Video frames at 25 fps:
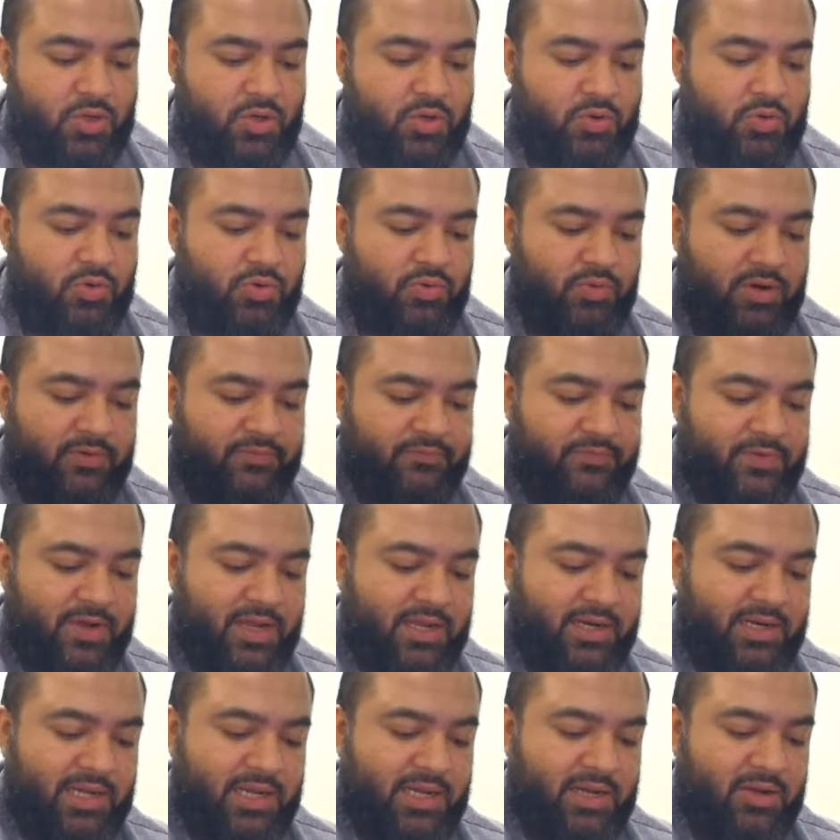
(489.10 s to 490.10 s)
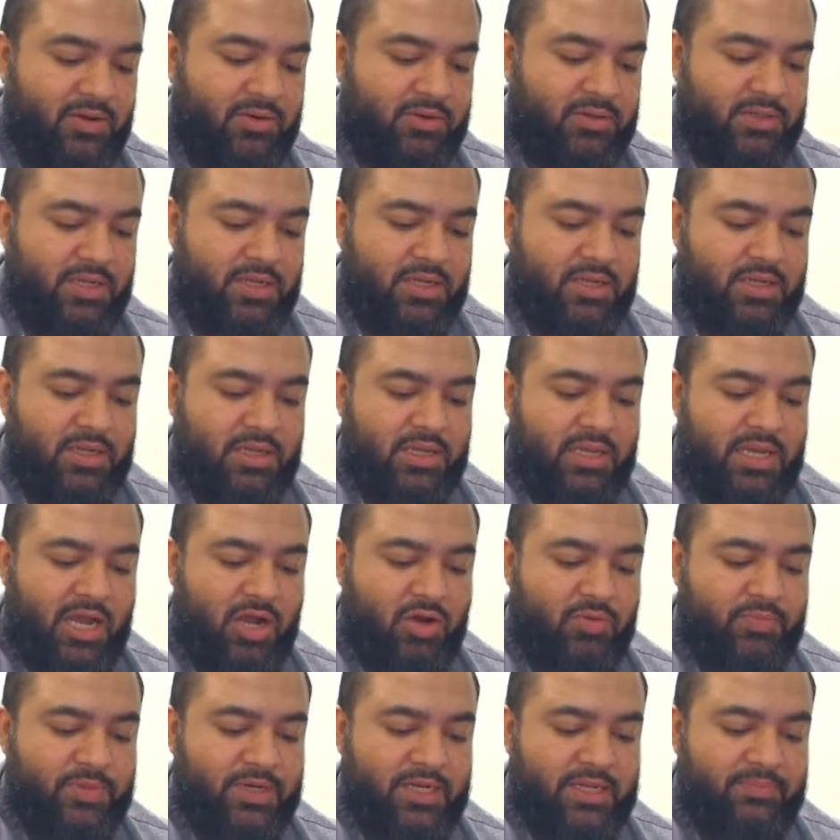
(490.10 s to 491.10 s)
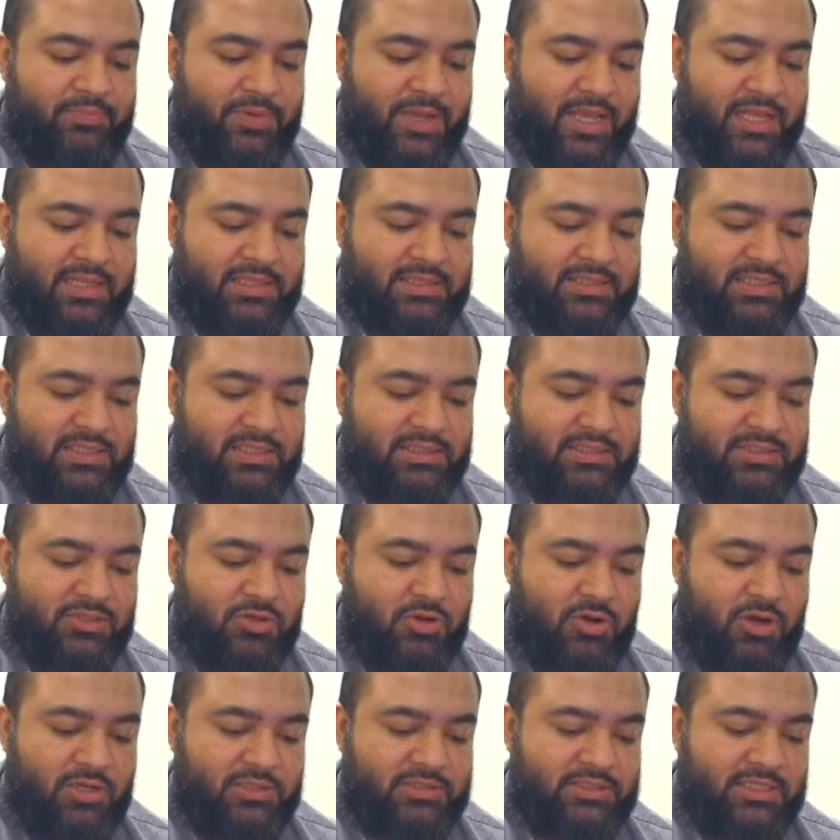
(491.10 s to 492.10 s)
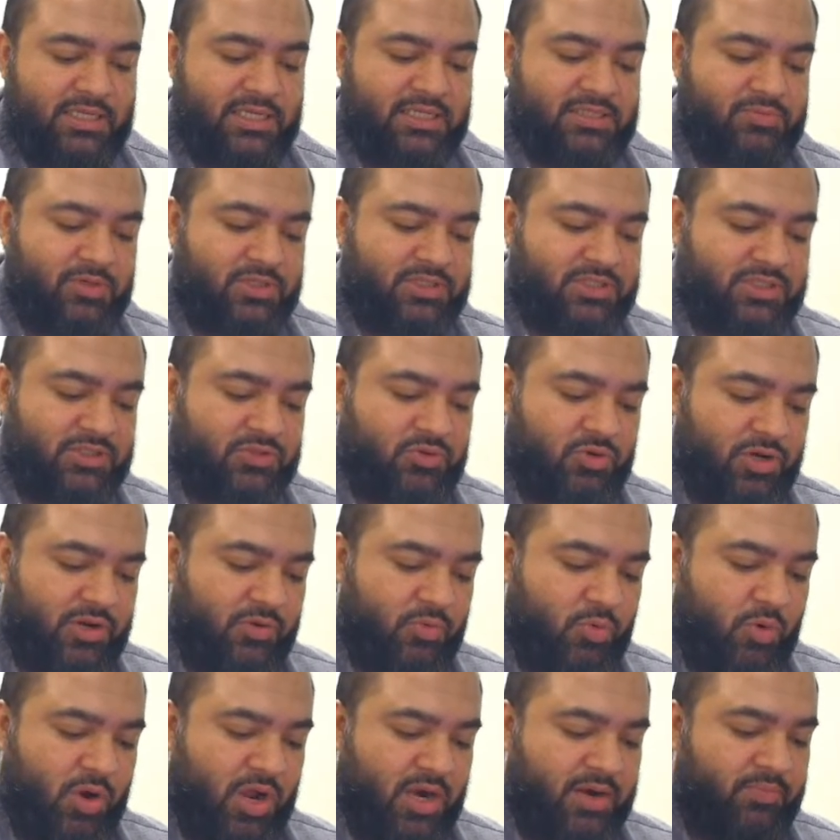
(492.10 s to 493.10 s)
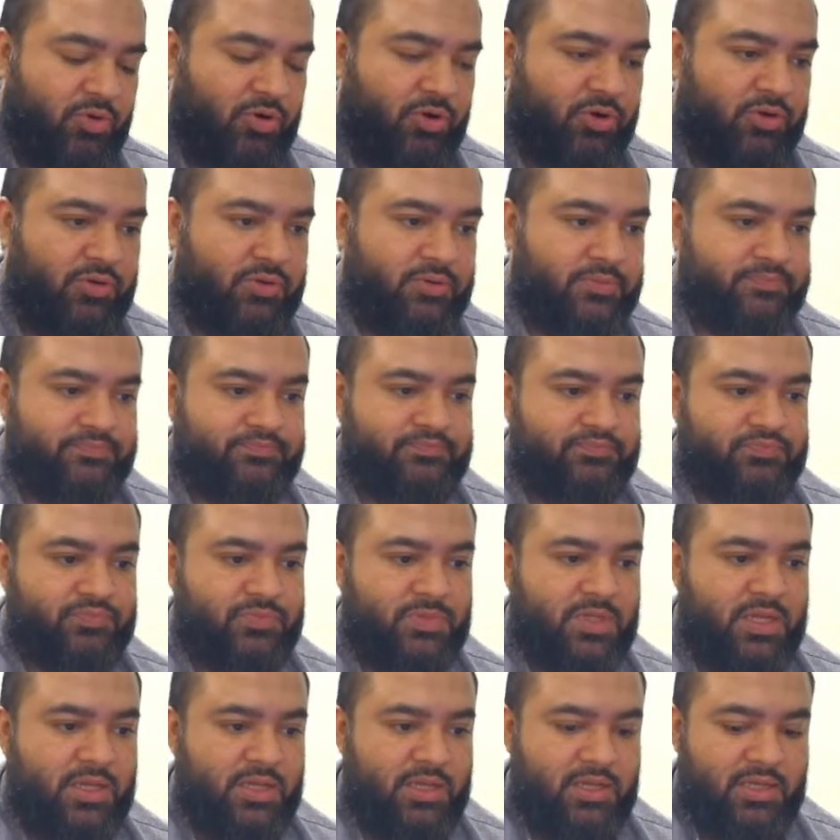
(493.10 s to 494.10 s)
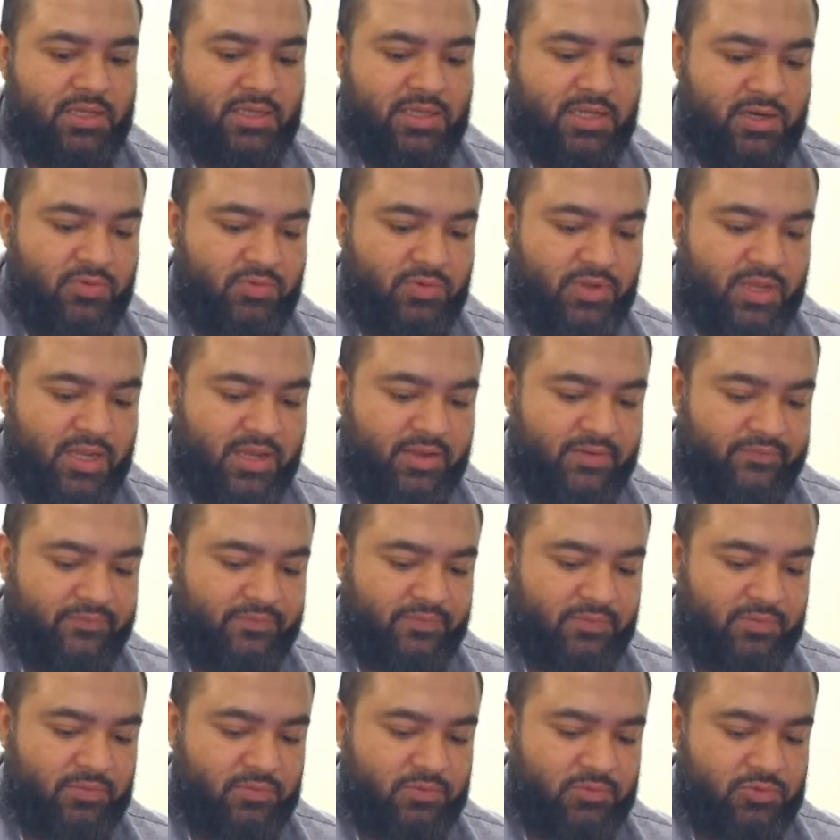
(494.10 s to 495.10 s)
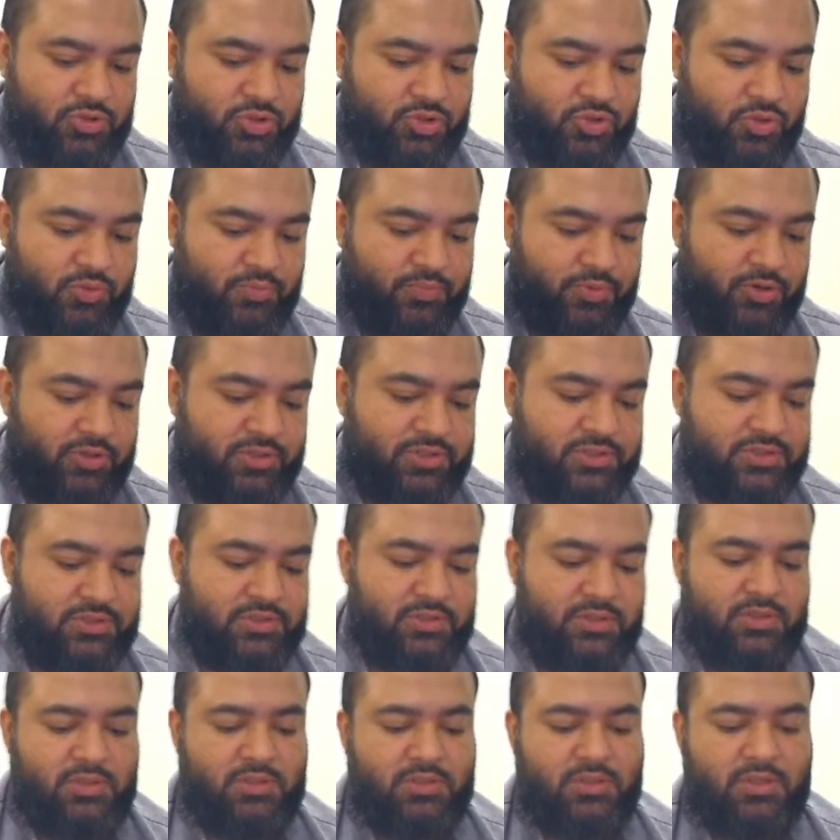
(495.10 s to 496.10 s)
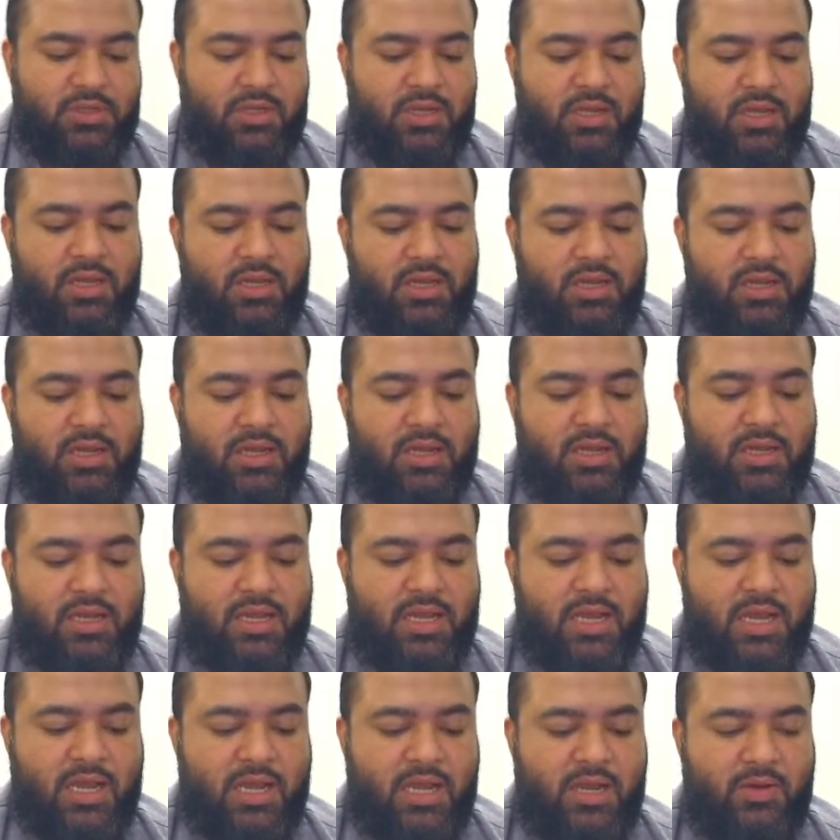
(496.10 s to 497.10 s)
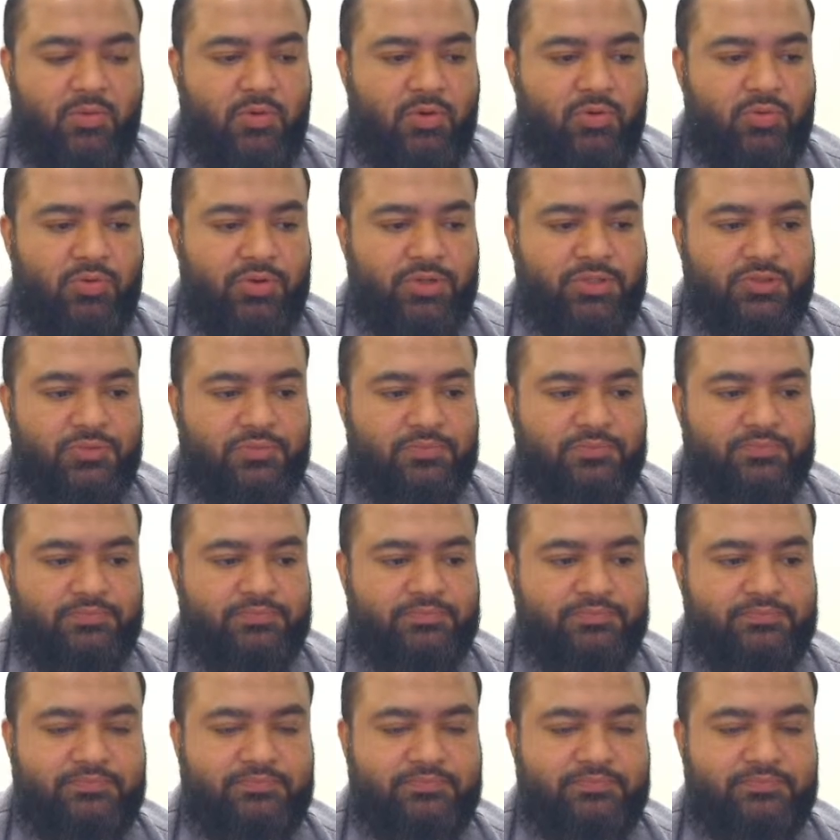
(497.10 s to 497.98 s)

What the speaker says: We want to find out how many pencils cost as much as only 1 book. Here we have 2 books. What do we do?